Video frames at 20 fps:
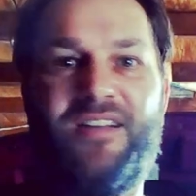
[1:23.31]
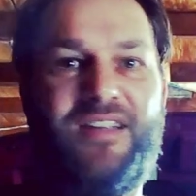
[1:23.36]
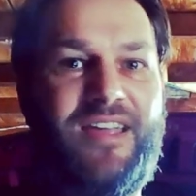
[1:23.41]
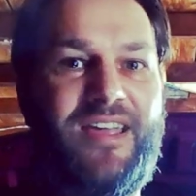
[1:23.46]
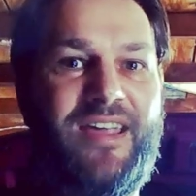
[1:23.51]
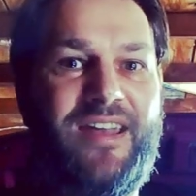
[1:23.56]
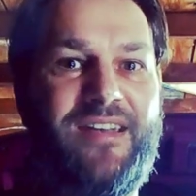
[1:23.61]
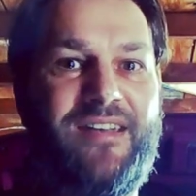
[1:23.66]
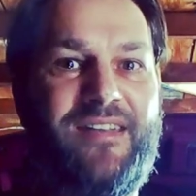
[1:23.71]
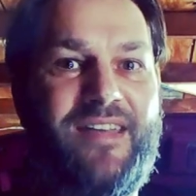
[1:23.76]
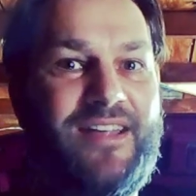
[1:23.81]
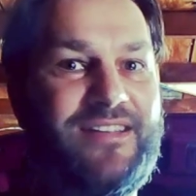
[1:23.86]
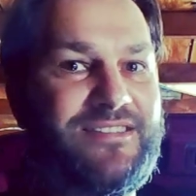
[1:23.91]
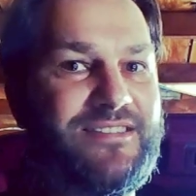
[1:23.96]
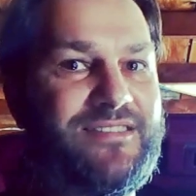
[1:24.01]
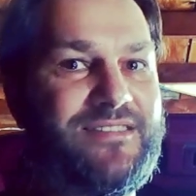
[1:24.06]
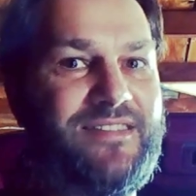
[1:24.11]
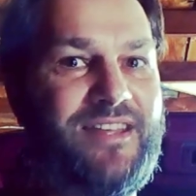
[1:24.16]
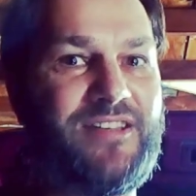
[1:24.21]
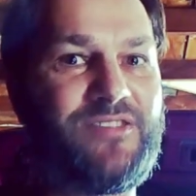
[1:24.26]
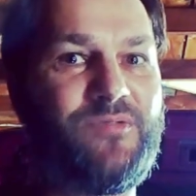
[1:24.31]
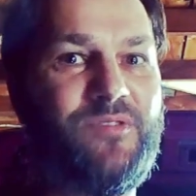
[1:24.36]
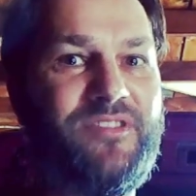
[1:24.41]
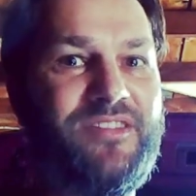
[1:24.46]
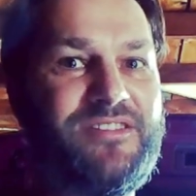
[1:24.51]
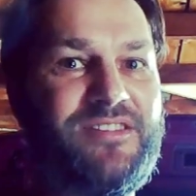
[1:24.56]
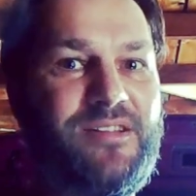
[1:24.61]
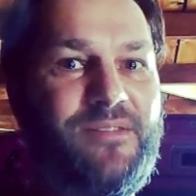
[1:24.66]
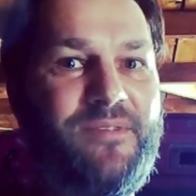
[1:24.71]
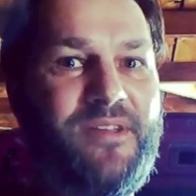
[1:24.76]
And that's, that's what
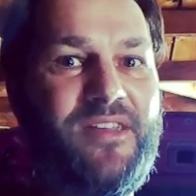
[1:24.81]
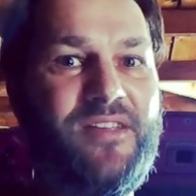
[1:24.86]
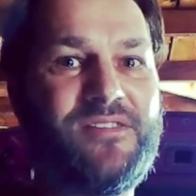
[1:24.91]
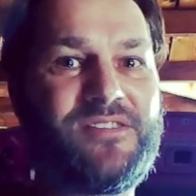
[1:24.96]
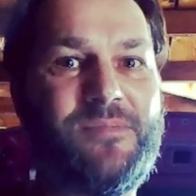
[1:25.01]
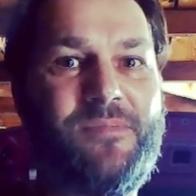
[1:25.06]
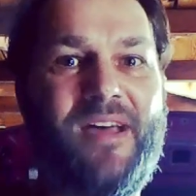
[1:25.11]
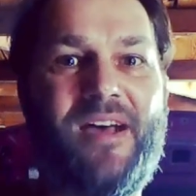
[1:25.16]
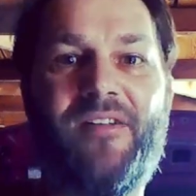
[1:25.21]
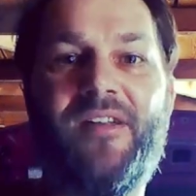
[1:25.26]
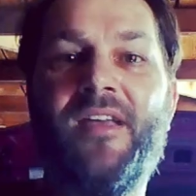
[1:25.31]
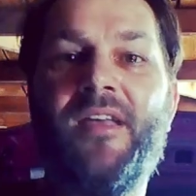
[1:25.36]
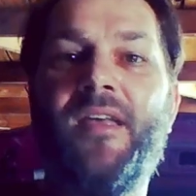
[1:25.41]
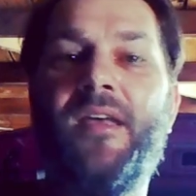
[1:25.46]
this little video is about.